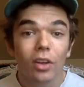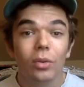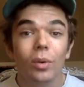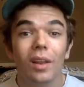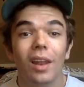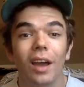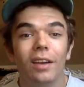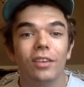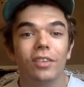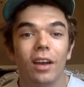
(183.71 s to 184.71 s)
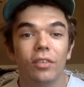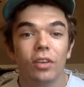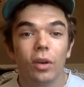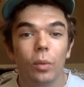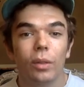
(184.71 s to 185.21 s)
to align ourselves
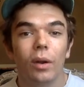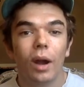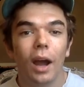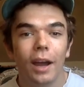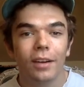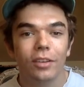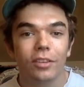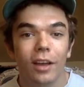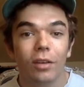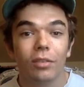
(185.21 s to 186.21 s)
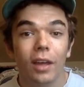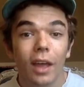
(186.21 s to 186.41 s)
with our higher self,